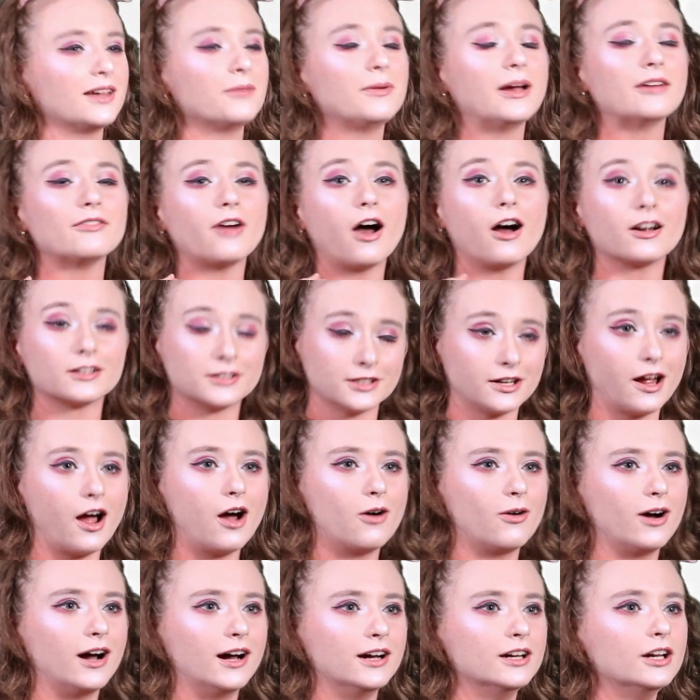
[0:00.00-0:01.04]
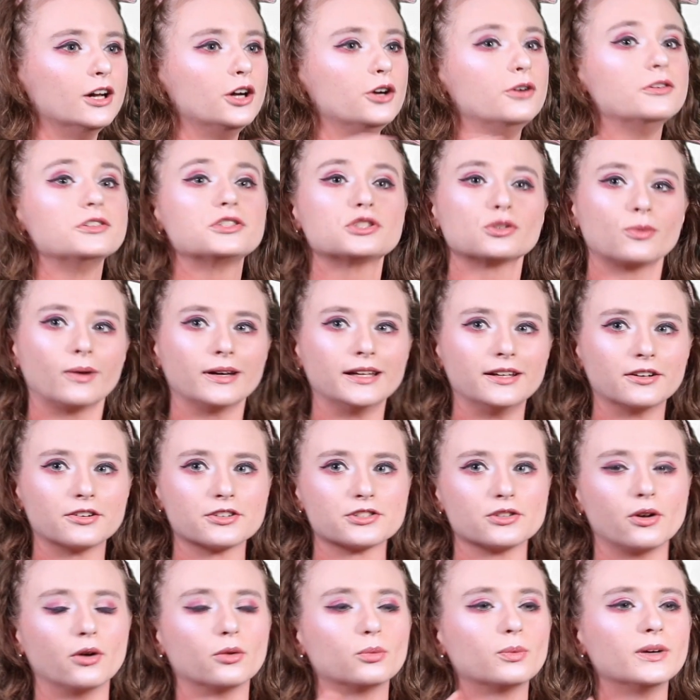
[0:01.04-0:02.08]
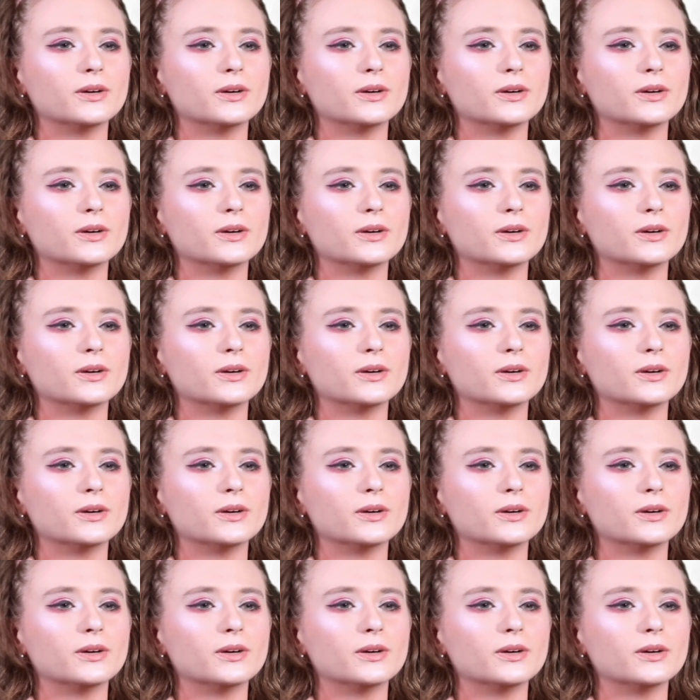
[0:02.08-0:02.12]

Then we have Akutagawa, who is 20 years old,